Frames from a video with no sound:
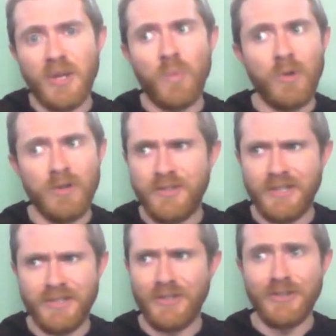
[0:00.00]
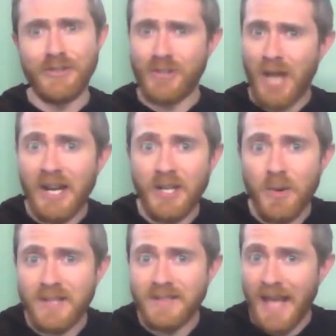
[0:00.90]
Like, well, does little Johnny
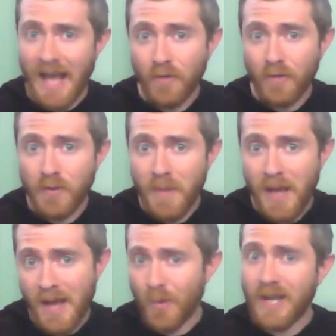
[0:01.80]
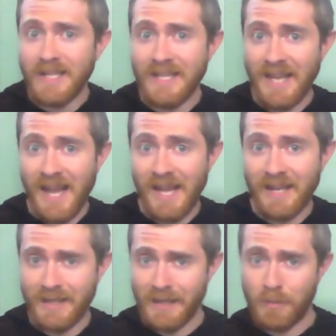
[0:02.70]
know his alphabet? What can he
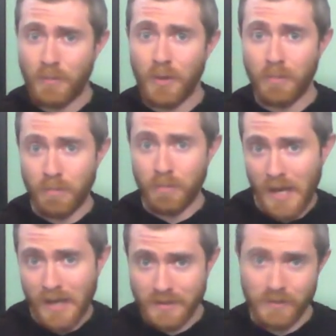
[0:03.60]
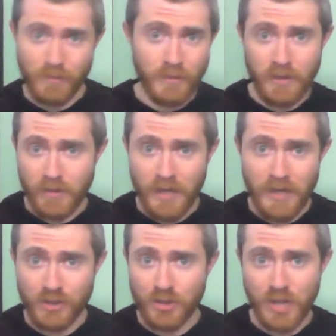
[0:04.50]
add? Can he put blocks to
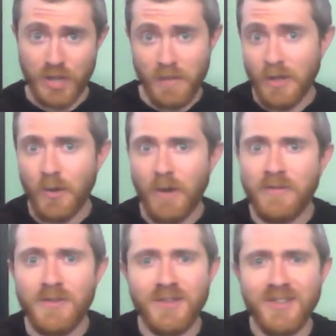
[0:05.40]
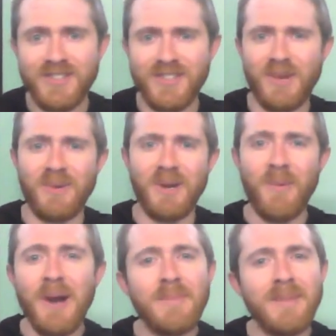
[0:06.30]
recreate a shape? Like, there's like
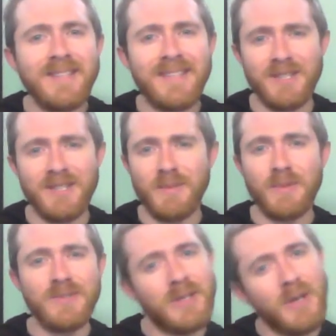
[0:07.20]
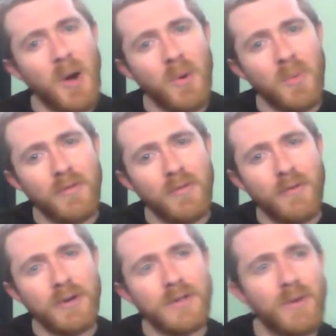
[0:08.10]
requirements that you're supposed to know
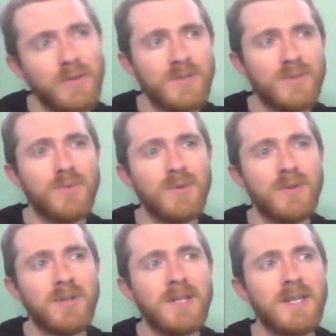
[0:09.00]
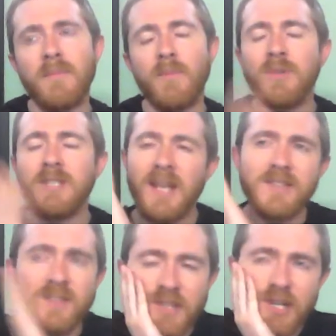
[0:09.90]
before you go to school, which I
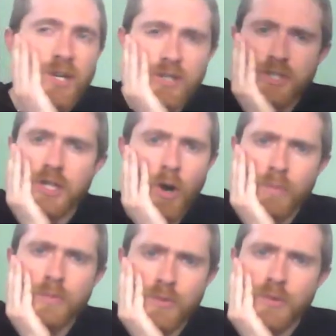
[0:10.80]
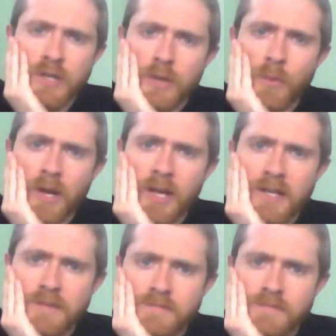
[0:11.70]
guess is encouraging homeschooling in a way.